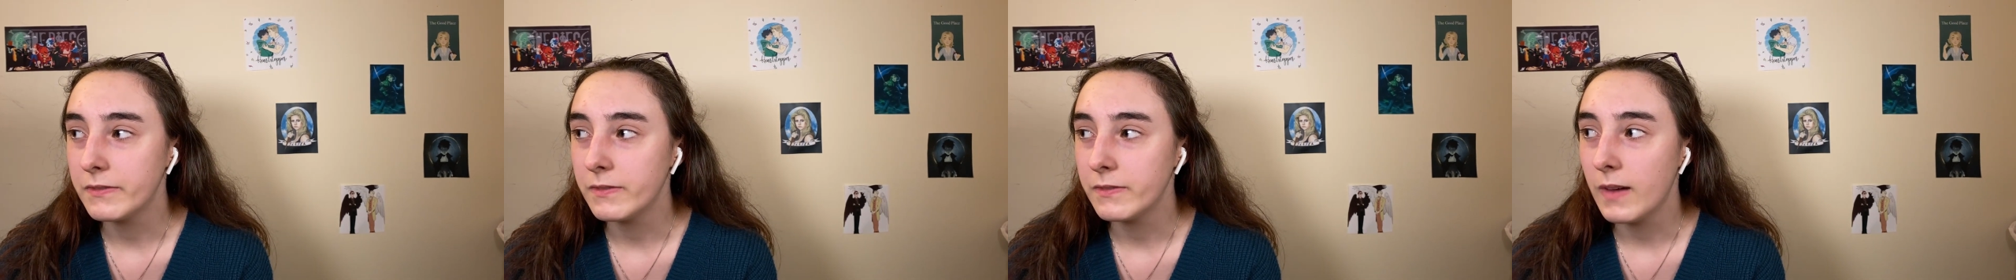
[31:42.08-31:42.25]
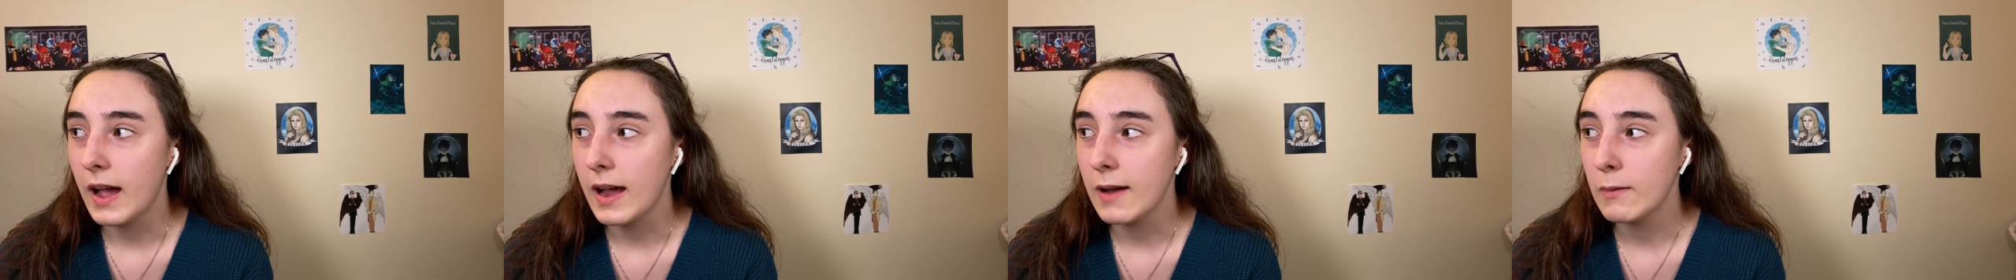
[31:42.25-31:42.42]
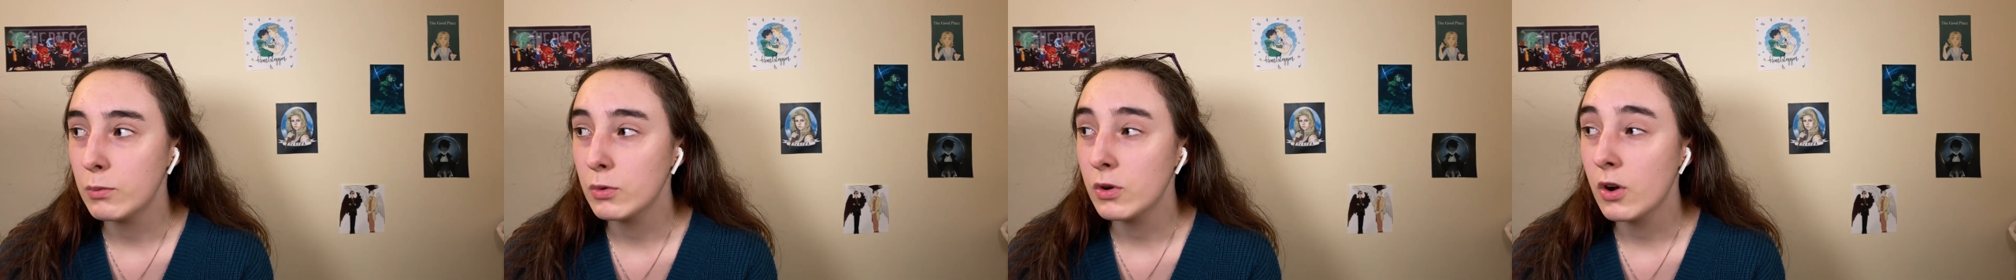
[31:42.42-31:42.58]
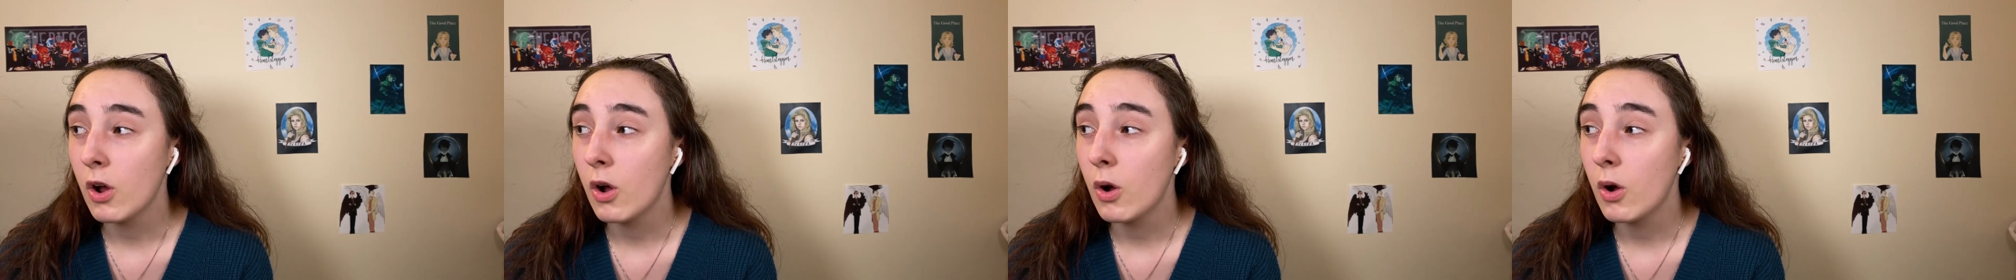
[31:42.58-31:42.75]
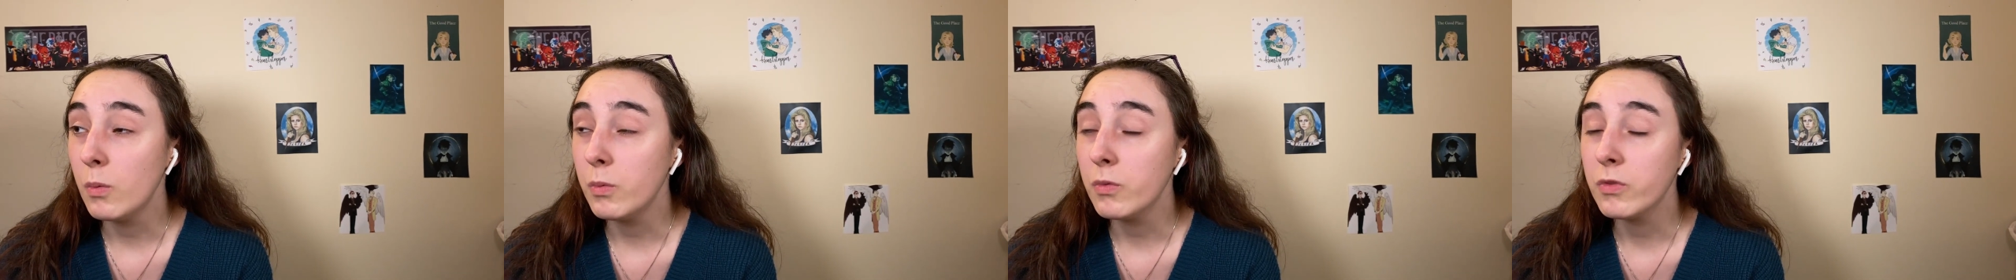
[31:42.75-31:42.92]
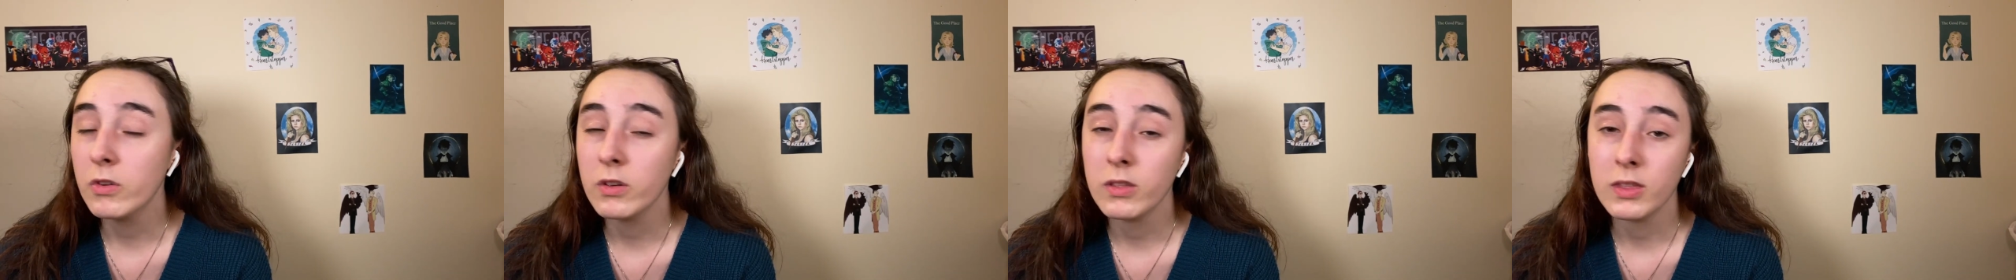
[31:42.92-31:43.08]
would
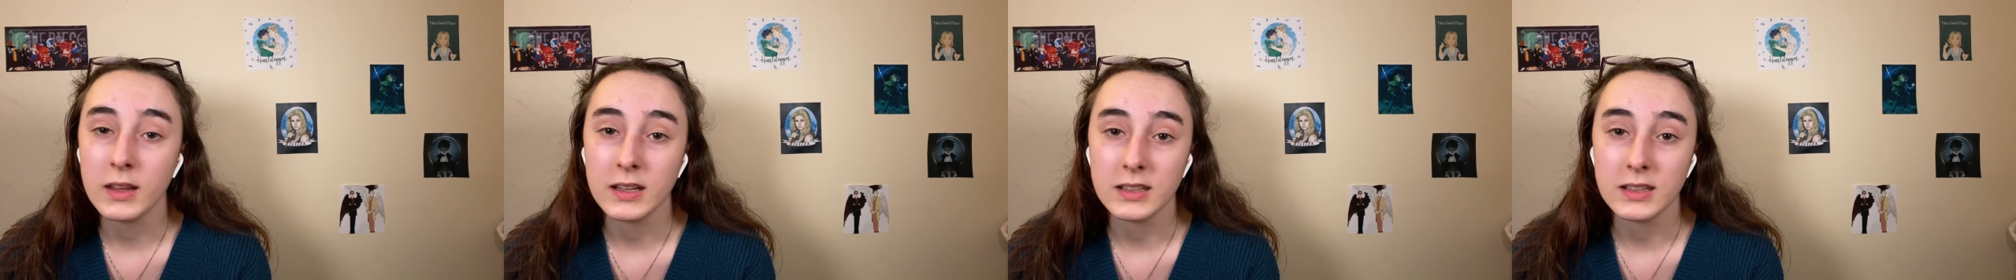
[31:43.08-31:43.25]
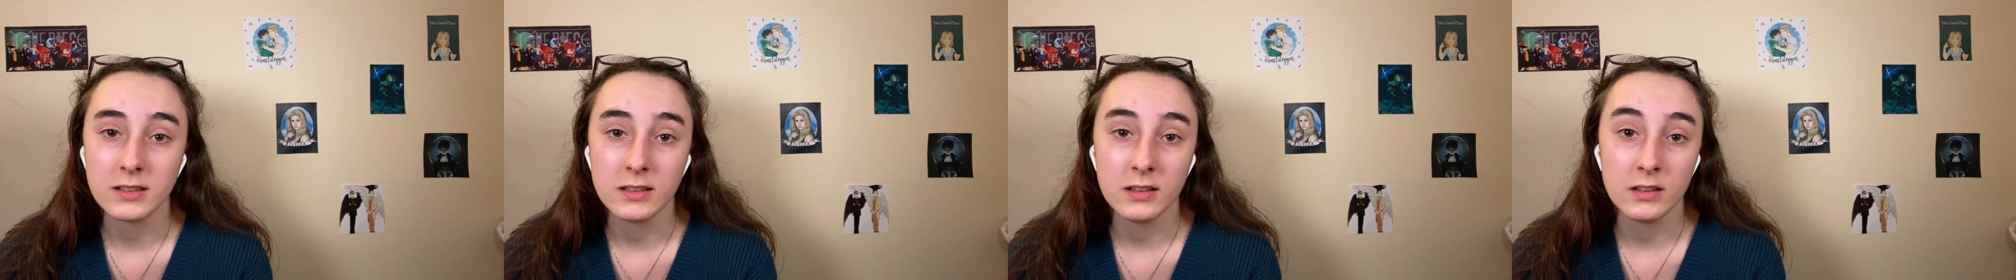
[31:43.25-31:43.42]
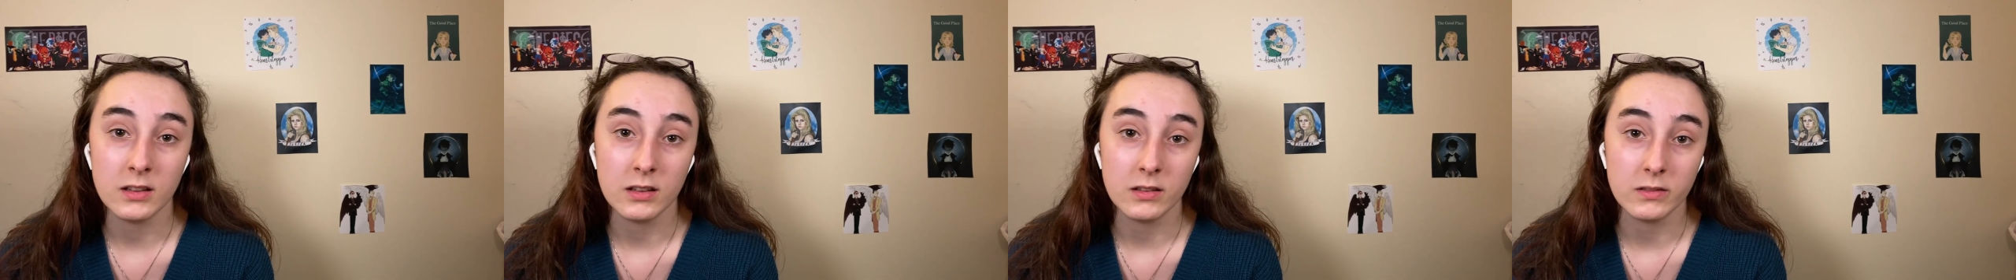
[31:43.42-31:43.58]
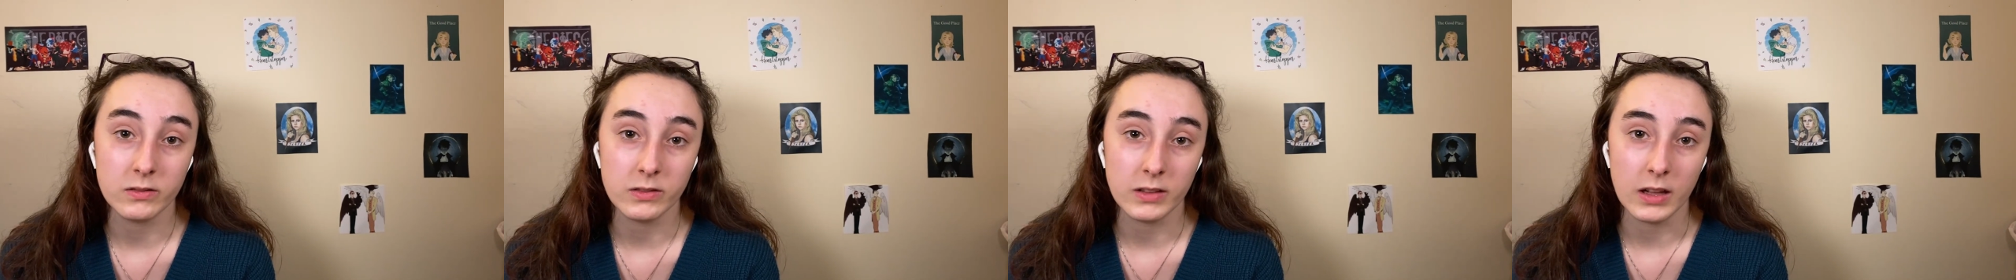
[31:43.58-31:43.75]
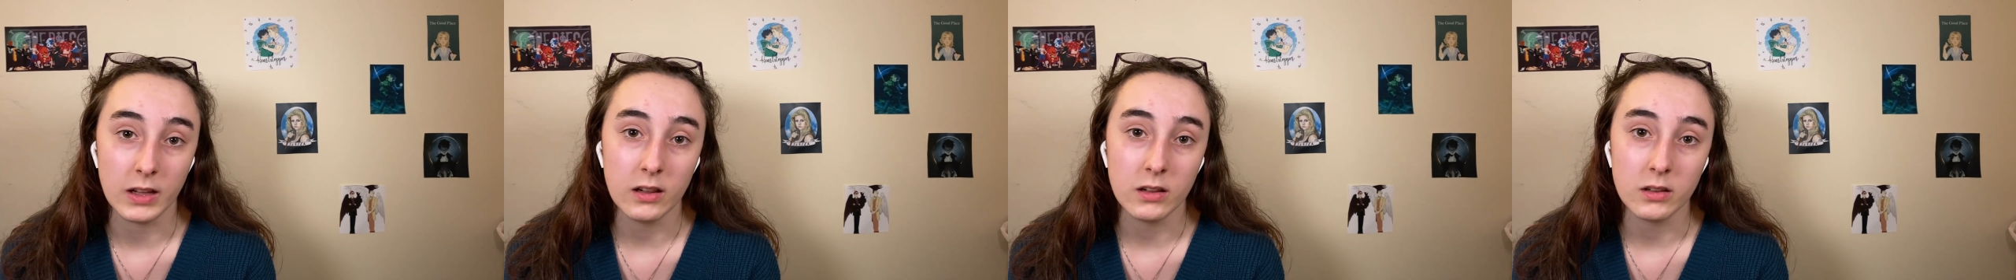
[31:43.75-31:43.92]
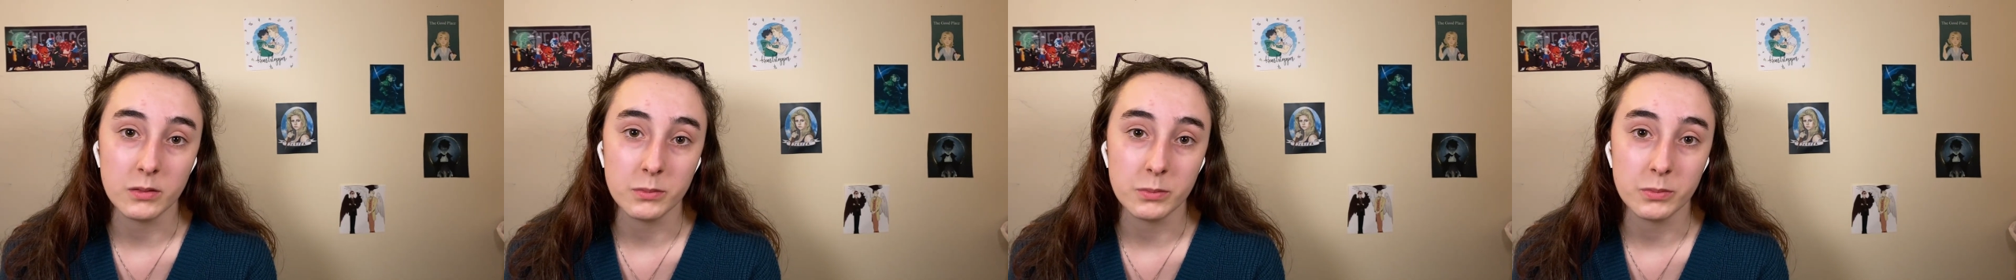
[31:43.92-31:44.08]
hope for that to
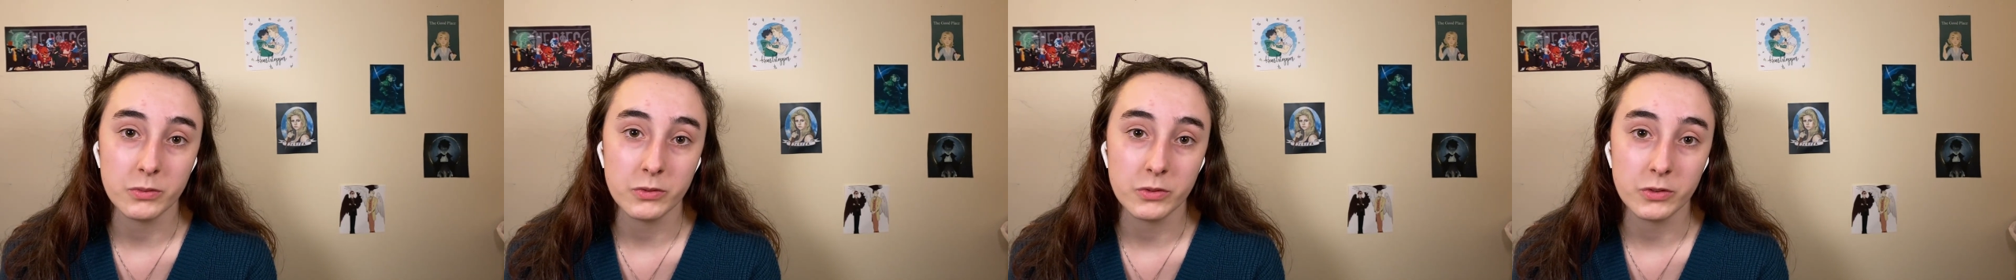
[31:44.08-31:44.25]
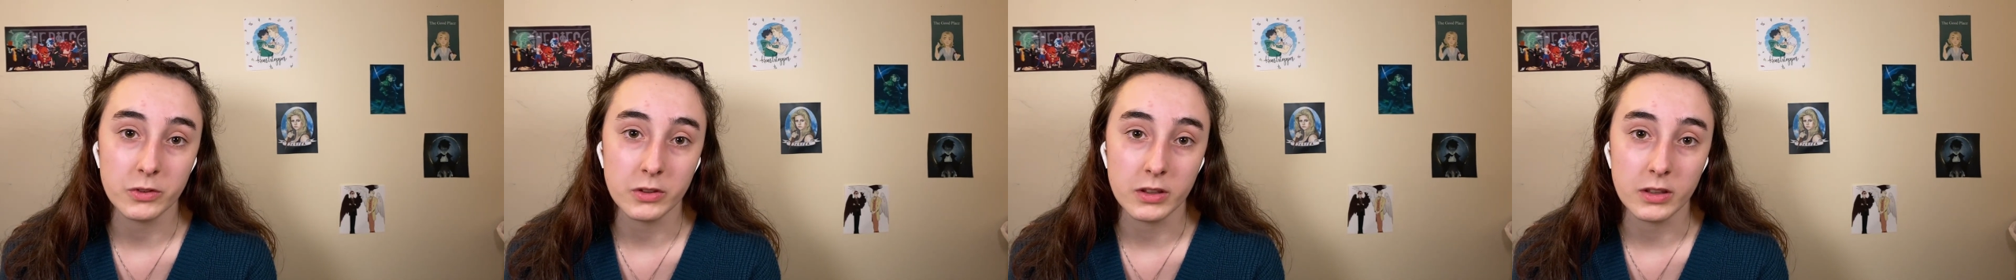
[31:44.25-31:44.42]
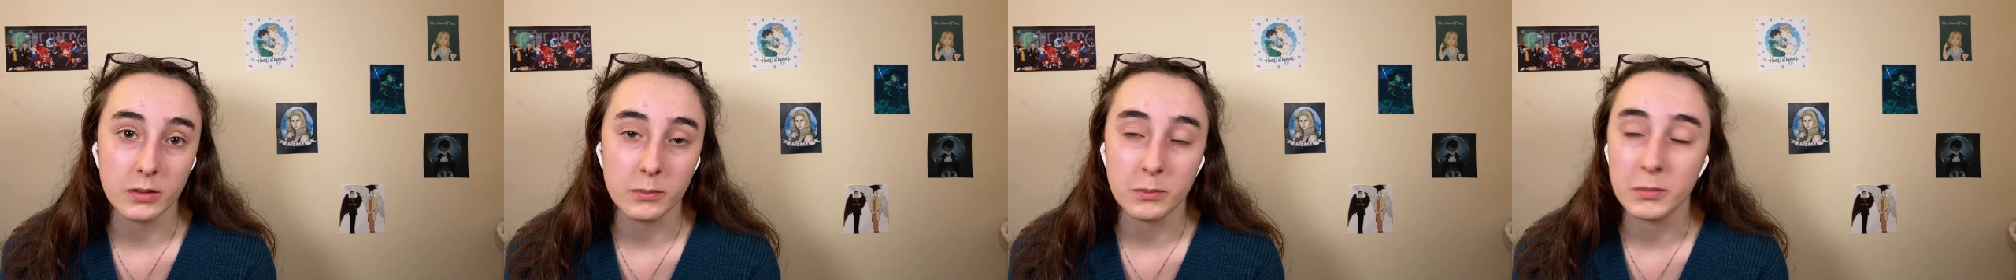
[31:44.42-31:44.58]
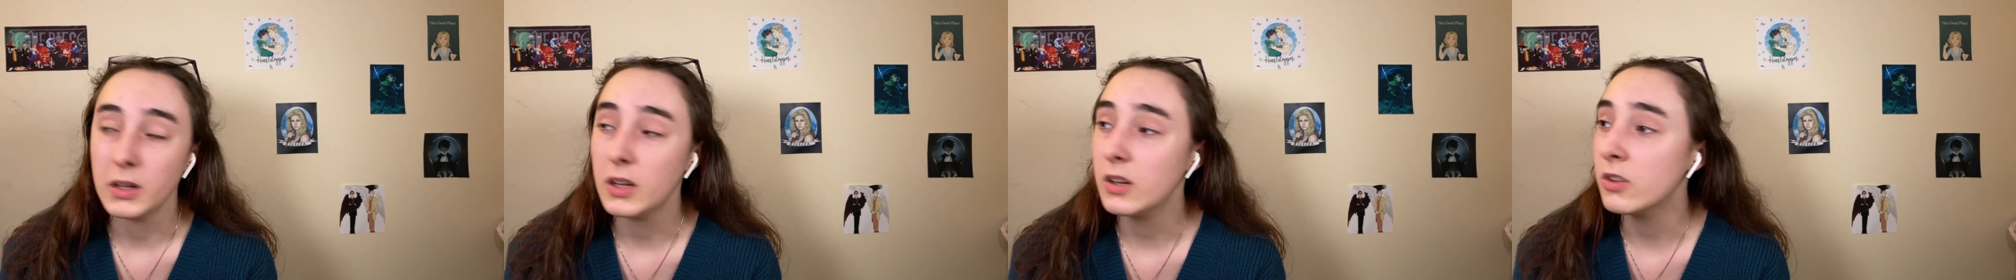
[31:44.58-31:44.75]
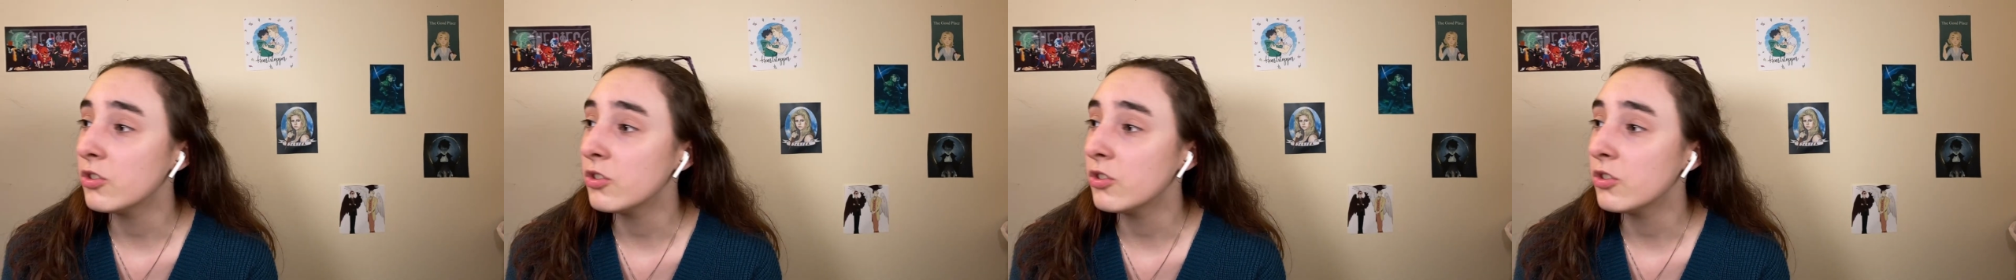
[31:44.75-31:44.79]
develop for them. Oh,